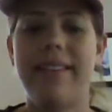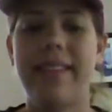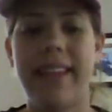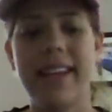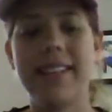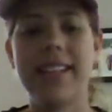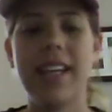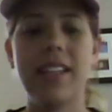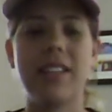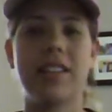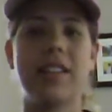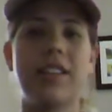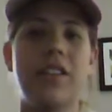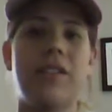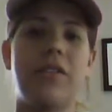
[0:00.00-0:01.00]
Things I
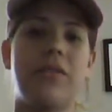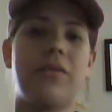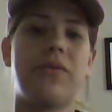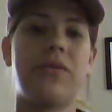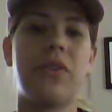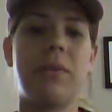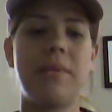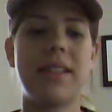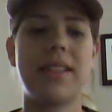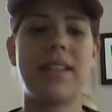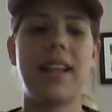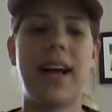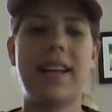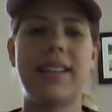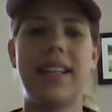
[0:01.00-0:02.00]
learned from this
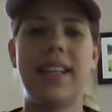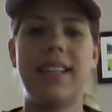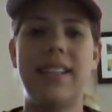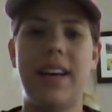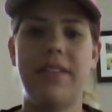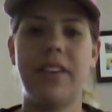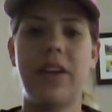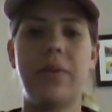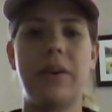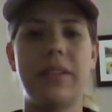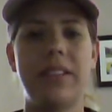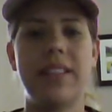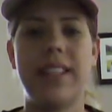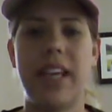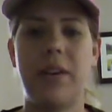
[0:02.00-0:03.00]
class that I definitely want
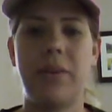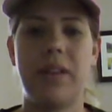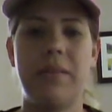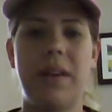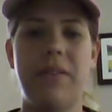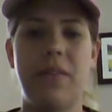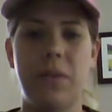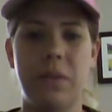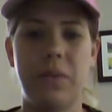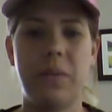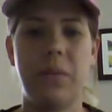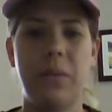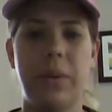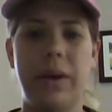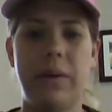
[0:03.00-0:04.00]
to take with me
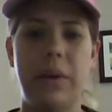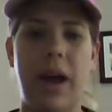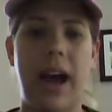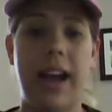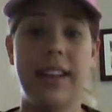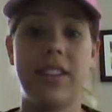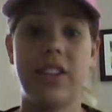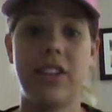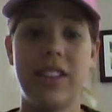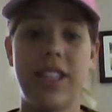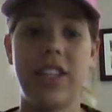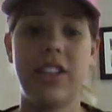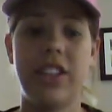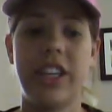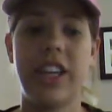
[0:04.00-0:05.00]
when I start
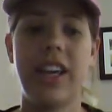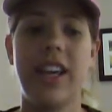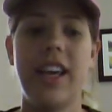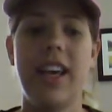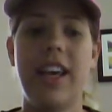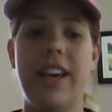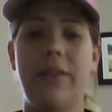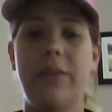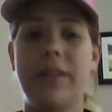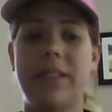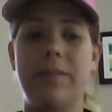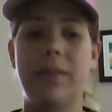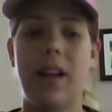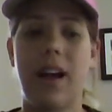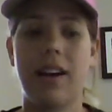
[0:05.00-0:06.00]
teaching was
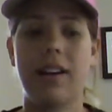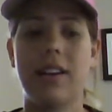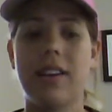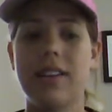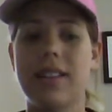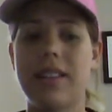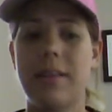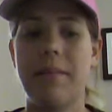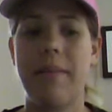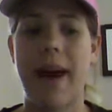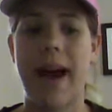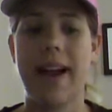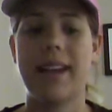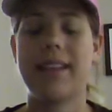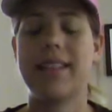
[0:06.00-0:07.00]
bloggers,
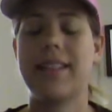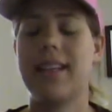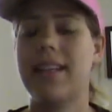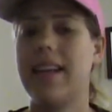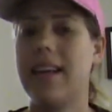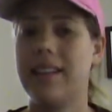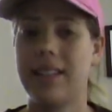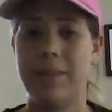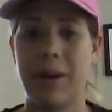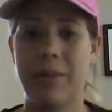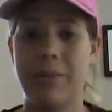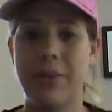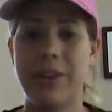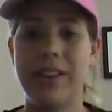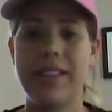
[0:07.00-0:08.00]
Macs, and
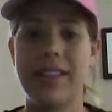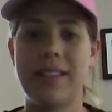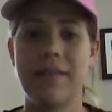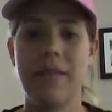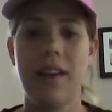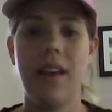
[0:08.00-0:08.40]
smartboards.